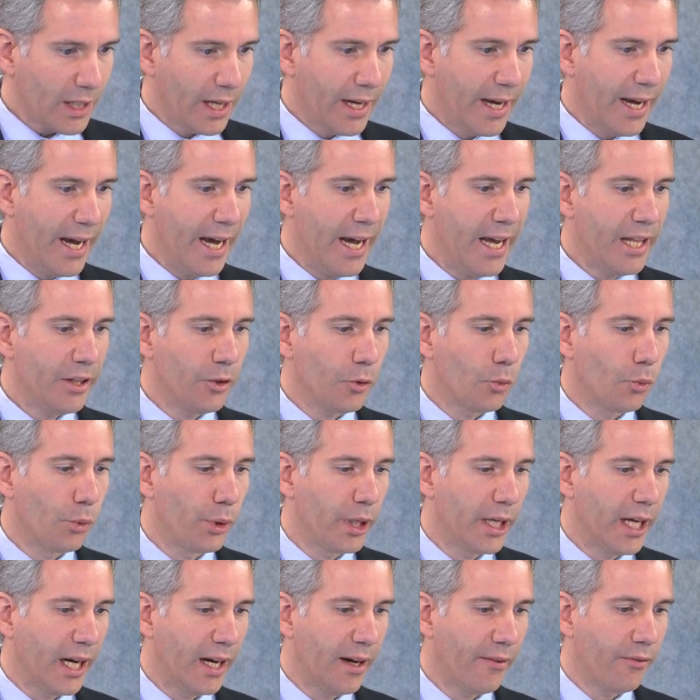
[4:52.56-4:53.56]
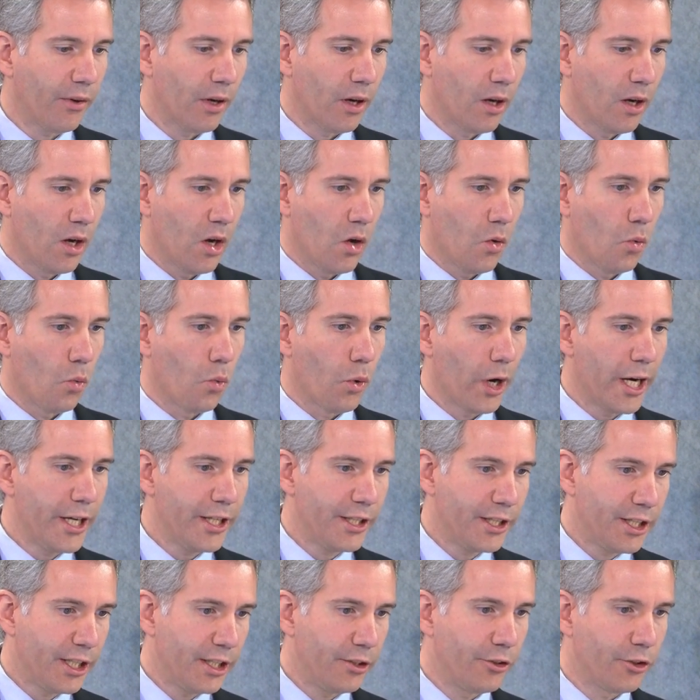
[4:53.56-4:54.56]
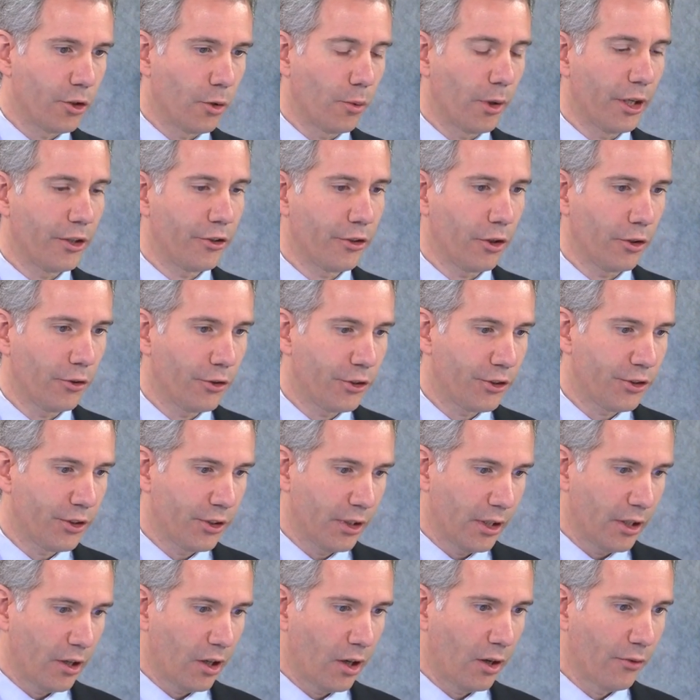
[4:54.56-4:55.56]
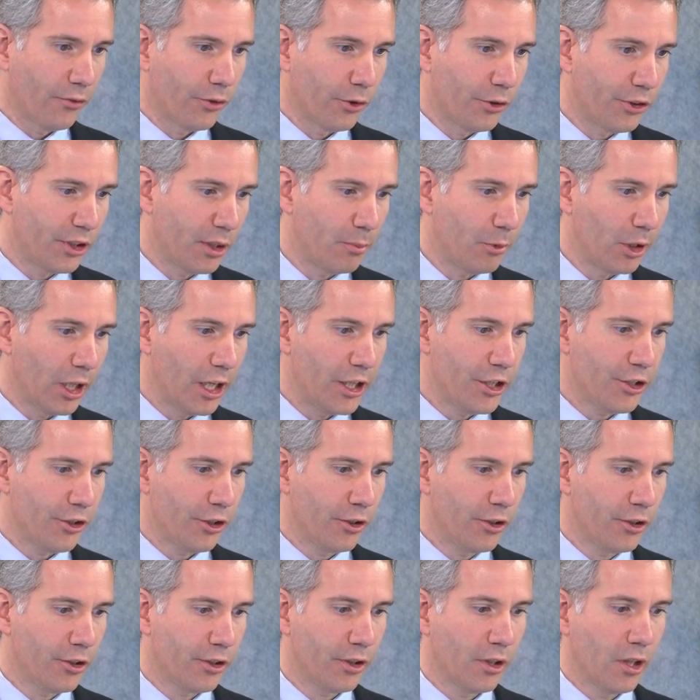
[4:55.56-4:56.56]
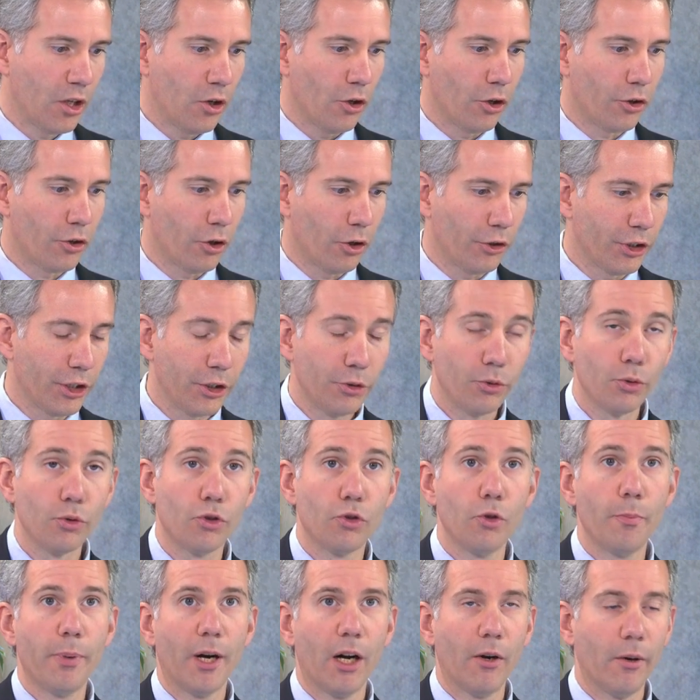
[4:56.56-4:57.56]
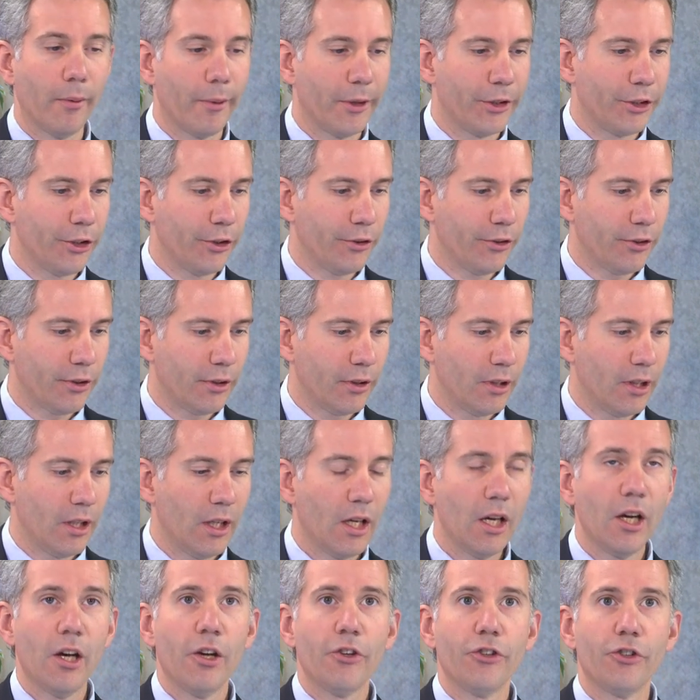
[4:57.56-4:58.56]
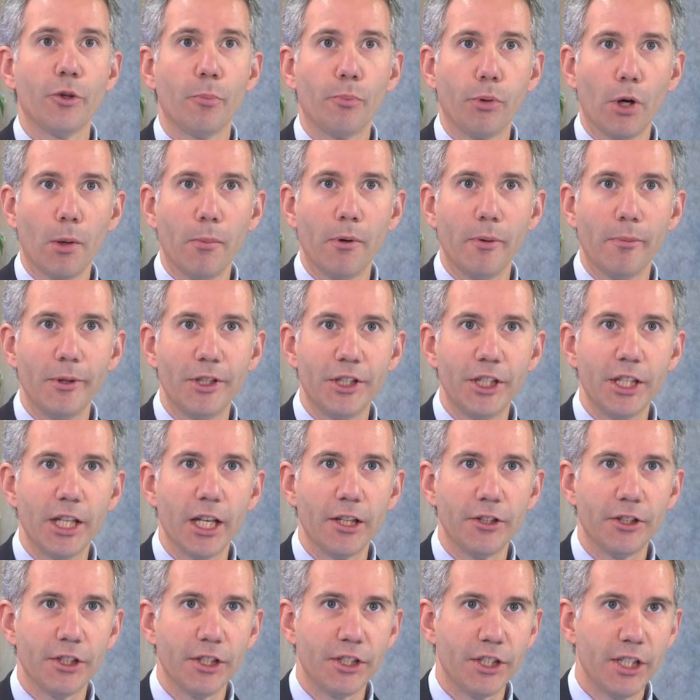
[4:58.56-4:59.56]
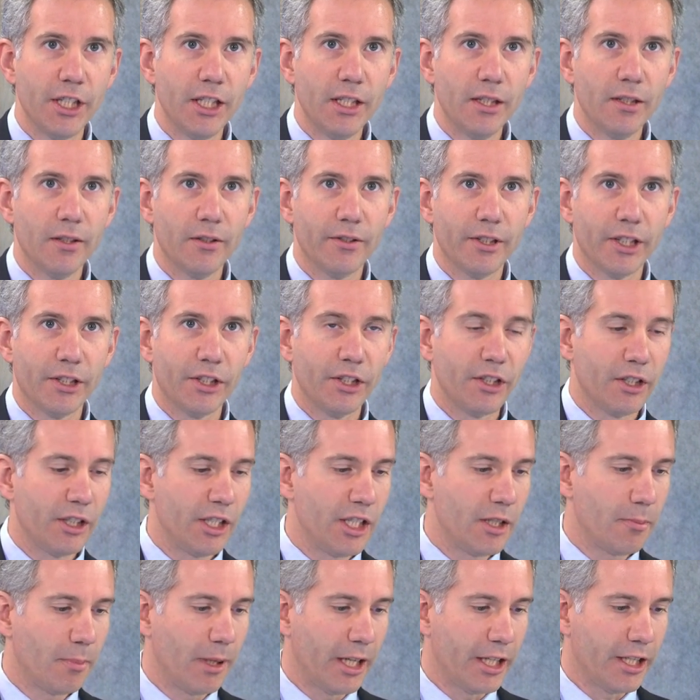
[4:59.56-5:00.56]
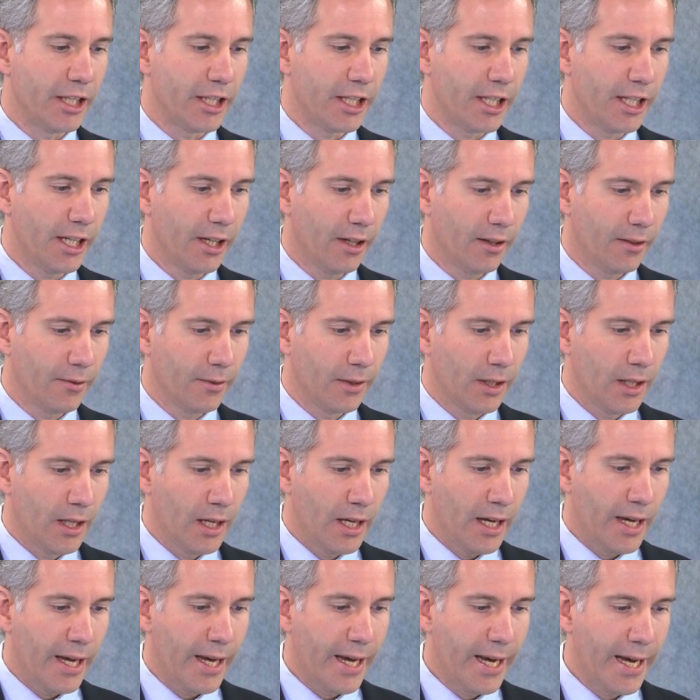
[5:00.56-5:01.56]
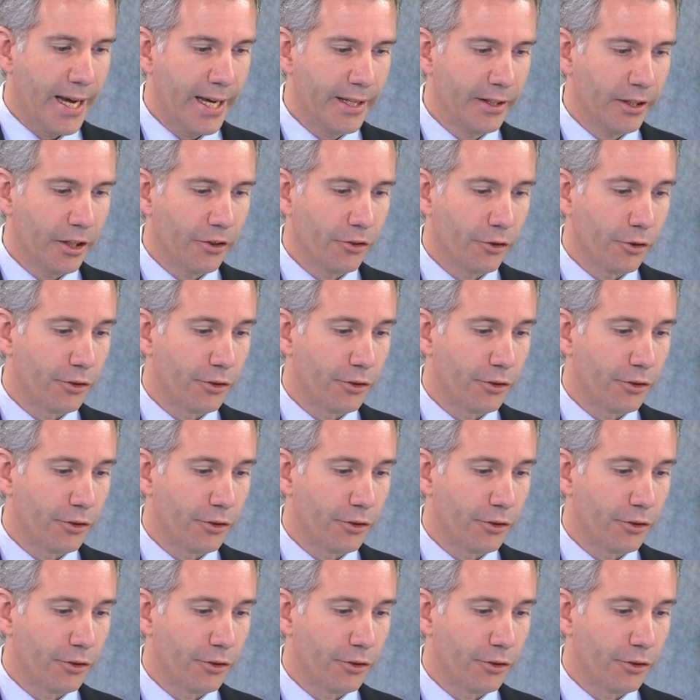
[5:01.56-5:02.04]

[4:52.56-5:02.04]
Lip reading: And we have weighted the results of the simulations according to 2 parameters. the probability density that is displayed here, and the